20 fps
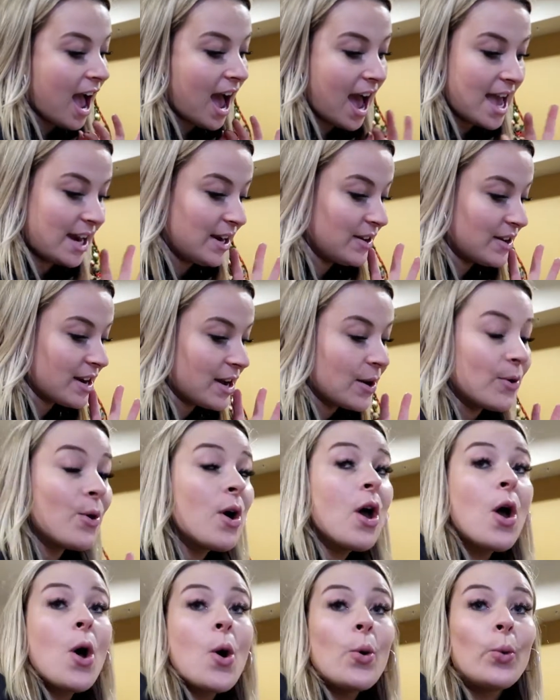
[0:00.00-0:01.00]
I don't know
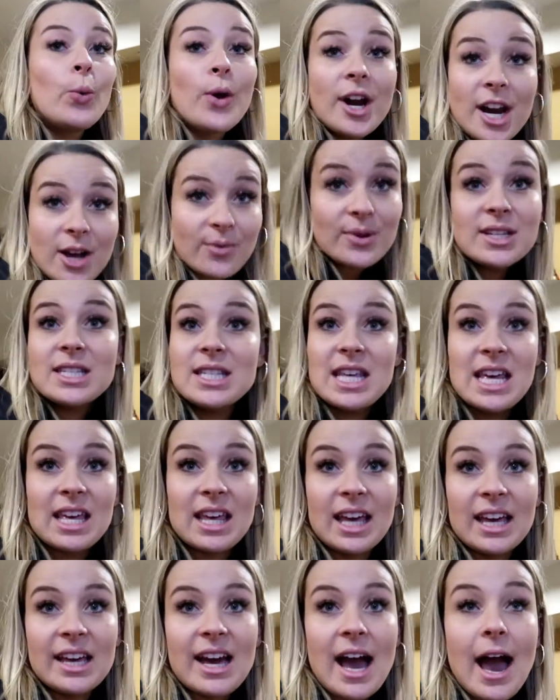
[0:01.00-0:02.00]
what I was
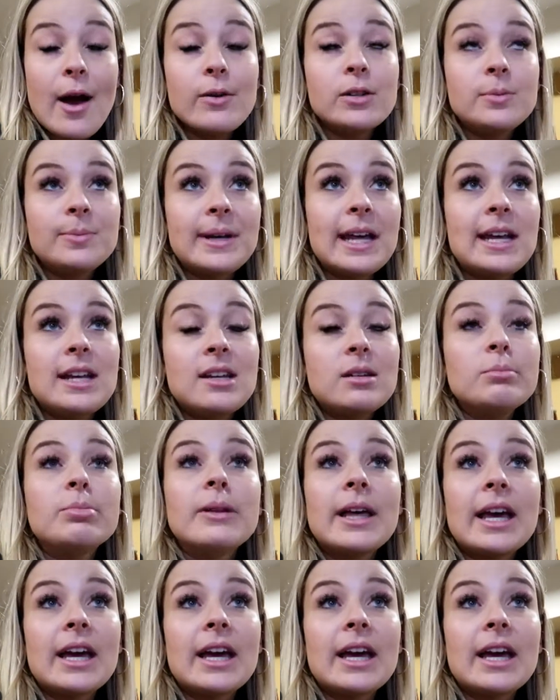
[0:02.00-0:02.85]
thinking. I was planning to